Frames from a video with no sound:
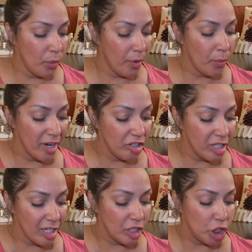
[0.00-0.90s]
when it
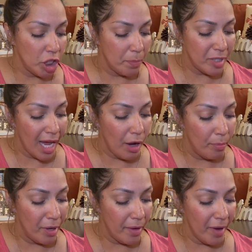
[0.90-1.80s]
says it ships
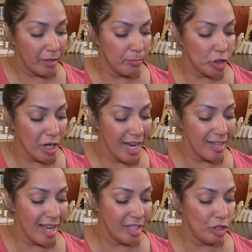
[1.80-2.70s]
out, but I'm trying
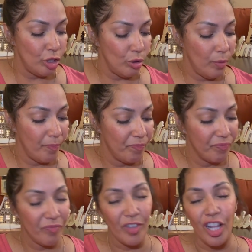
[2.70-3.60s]
not to
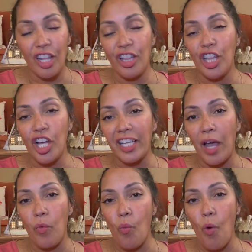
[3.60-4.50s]
look
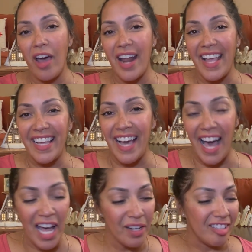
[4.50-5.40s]
at what I
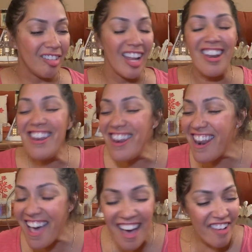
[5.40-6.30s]
got because I
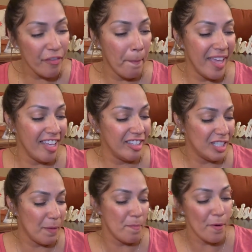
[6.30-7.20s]
love being
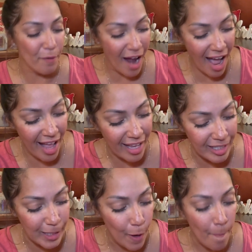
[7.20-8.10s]

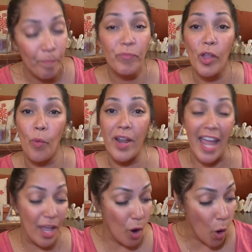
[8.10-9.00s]
surprised when
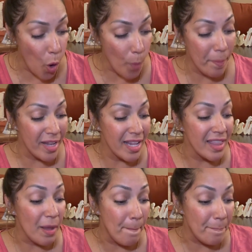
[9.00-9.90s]
I open
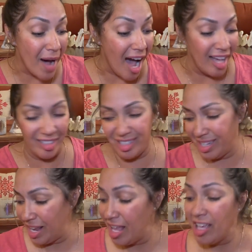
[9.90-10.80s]
the box,
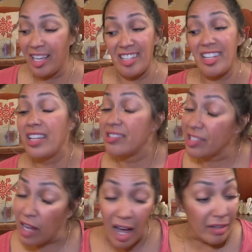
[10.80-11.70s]
because
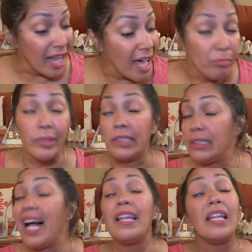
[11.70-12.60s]
a
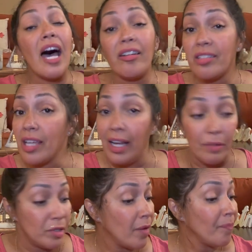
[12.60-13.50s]
lot of times